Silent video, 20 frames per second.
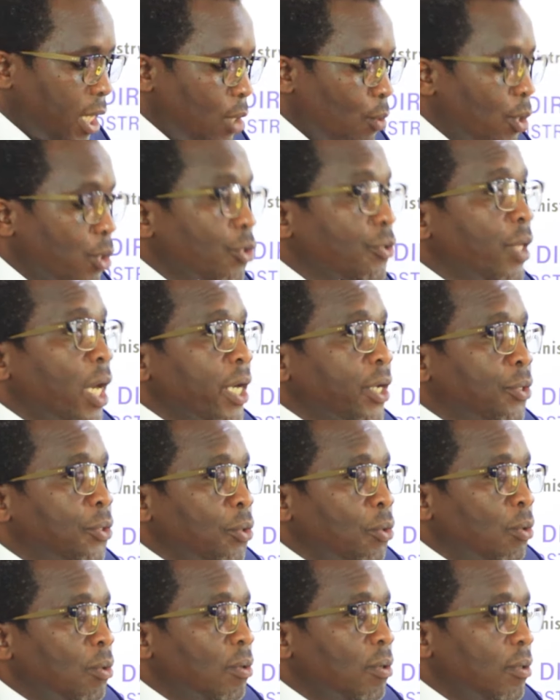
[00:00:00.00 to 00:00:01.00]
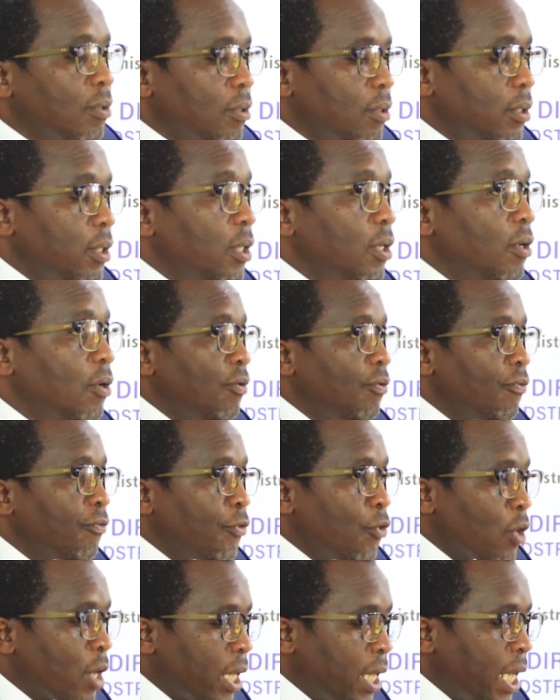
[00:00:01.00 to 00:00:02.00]
I really want to thank you
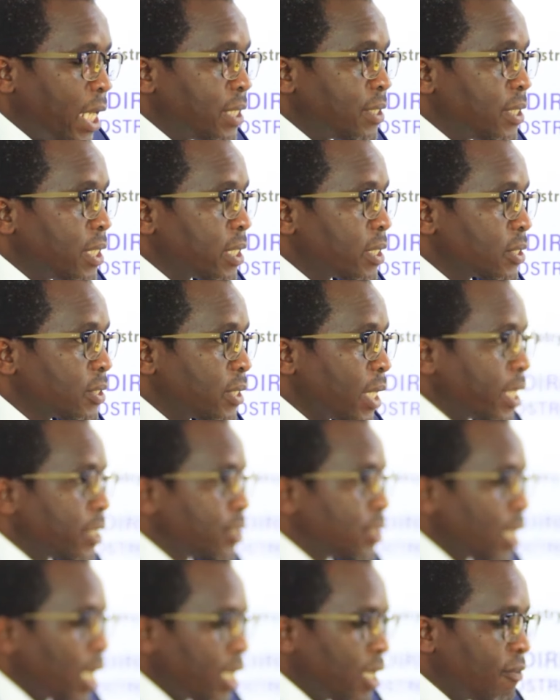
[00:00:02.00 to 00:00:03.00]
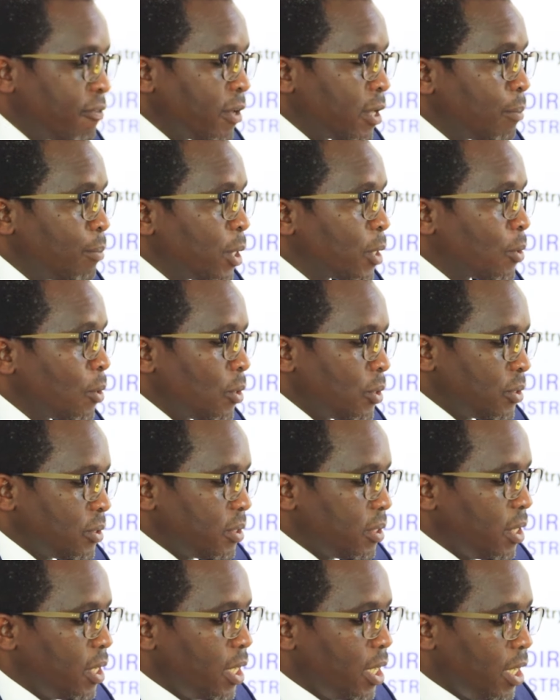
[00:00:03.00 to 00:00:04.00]
for organizing such an event
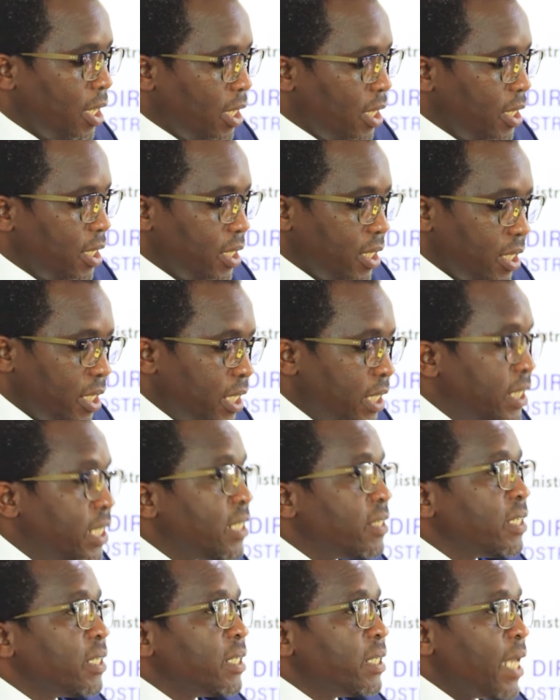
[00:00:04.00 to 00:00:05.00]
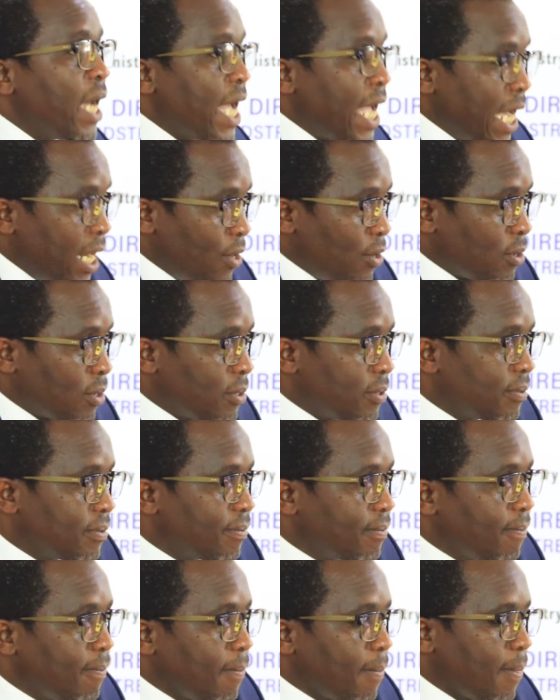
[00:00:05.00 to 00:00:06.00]
because it is in dialogue
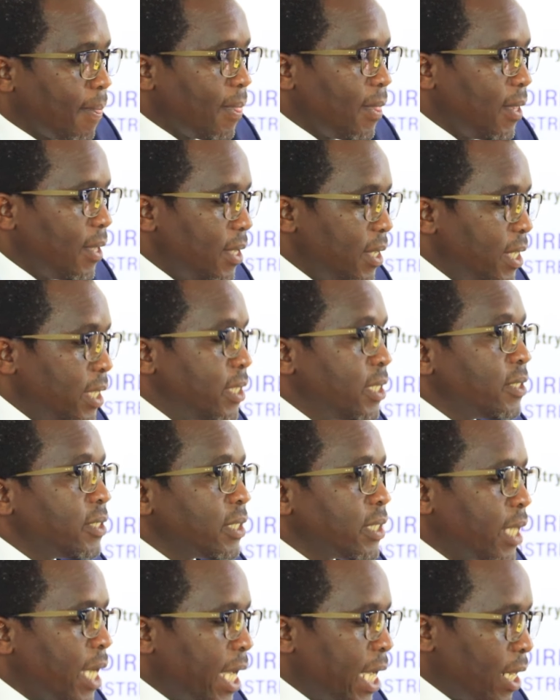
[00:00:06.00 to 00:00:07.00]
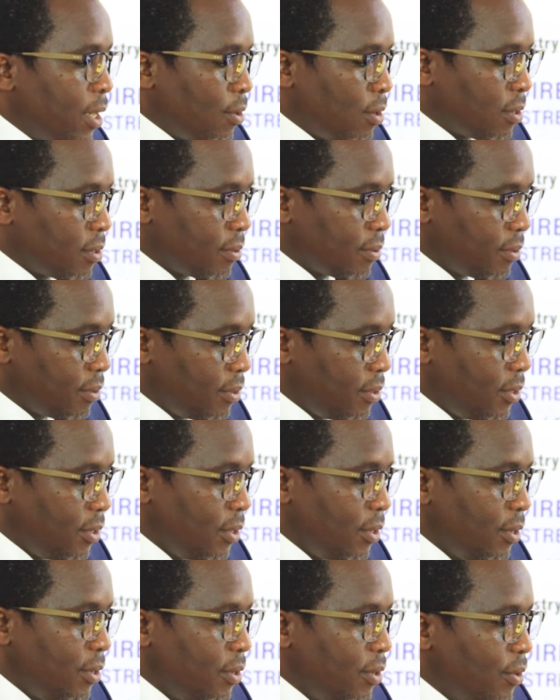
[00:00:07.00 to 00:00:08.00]
it is in dialogue
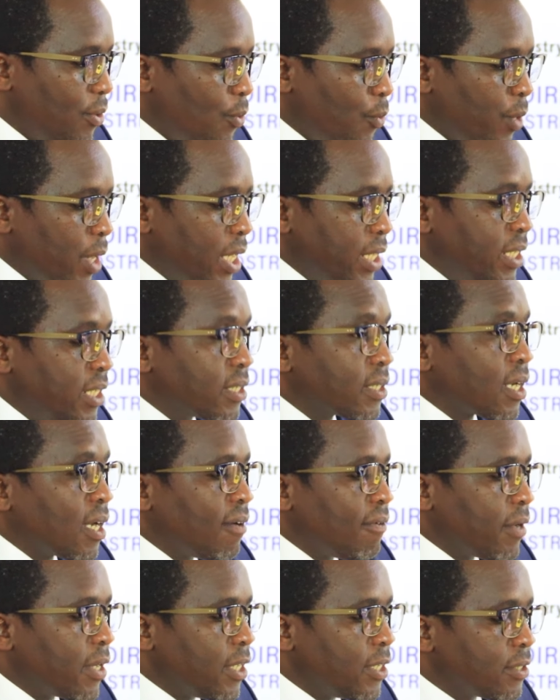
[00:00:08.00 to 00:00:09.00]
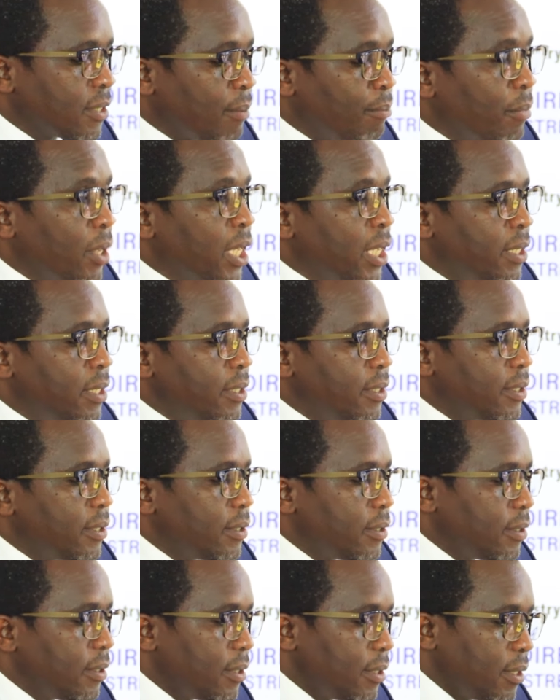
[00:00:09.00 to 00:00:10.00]
where discoveries are made
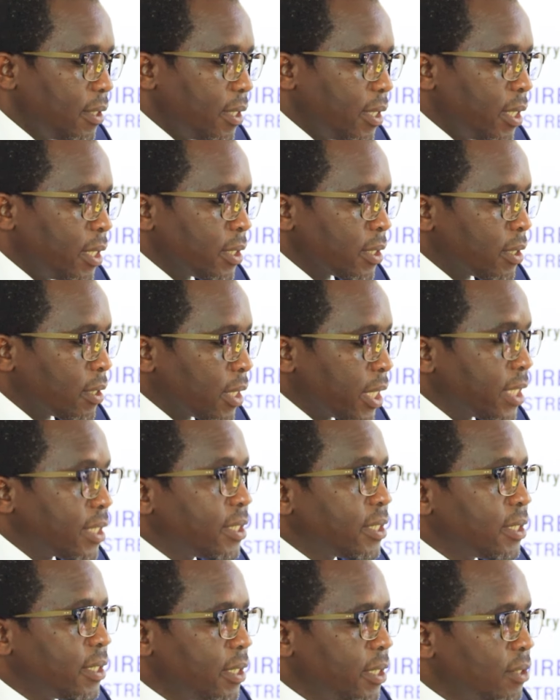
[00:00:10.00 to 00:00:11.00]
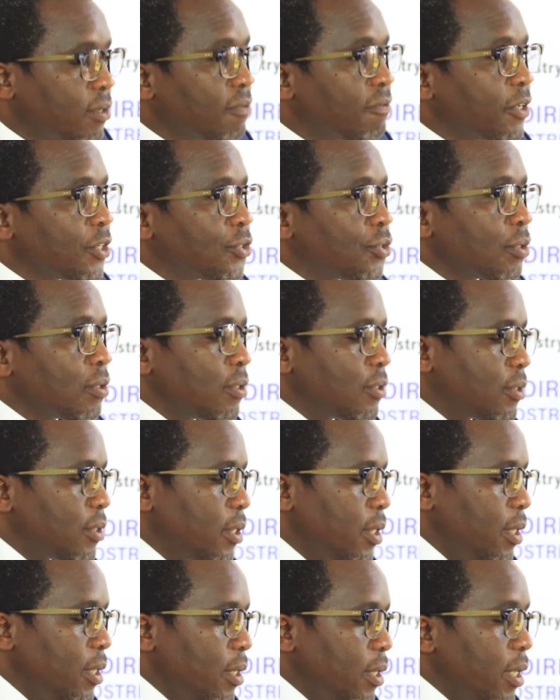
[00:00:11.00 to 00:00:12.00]
and great
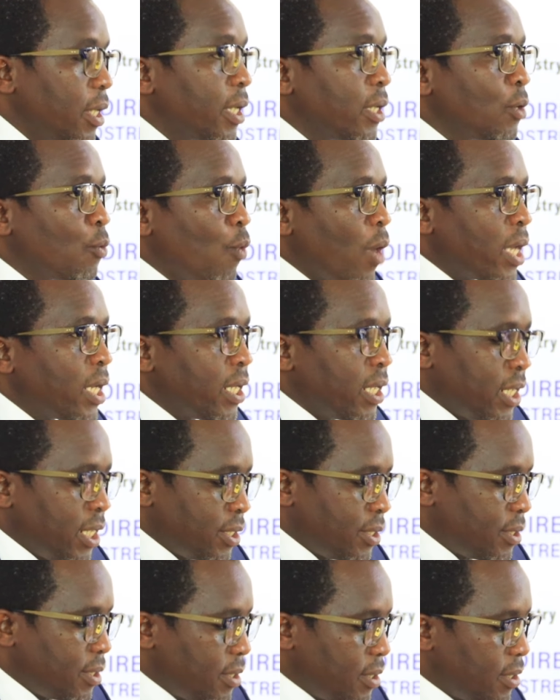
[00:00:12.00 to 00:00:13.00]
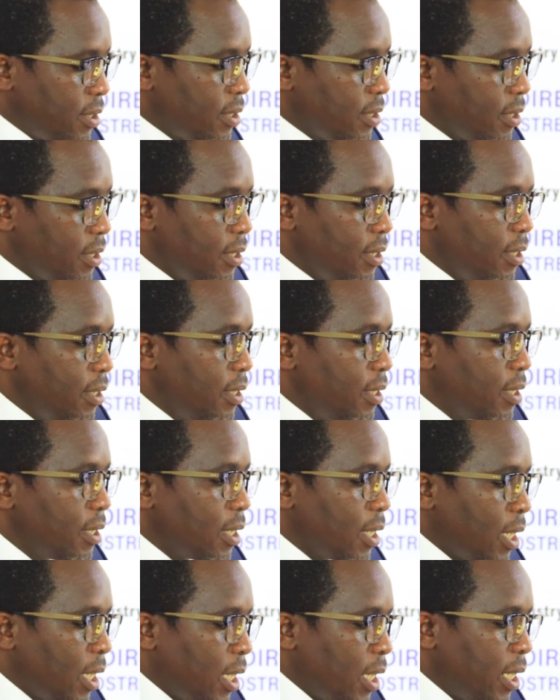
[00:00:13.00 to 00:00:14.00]
innovations and the
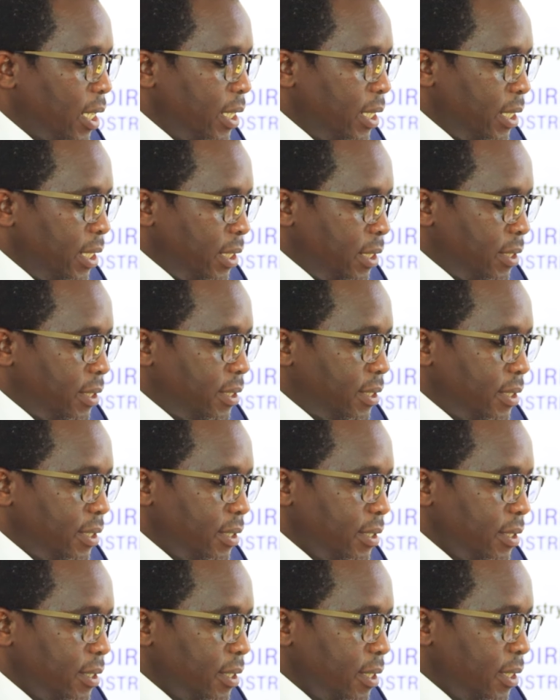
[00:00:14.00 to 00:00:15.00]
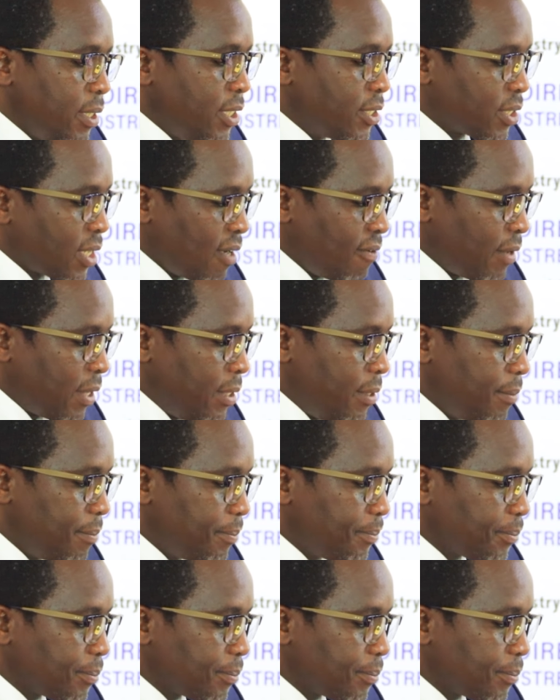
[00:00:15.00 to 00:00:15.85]
uh, is discovered.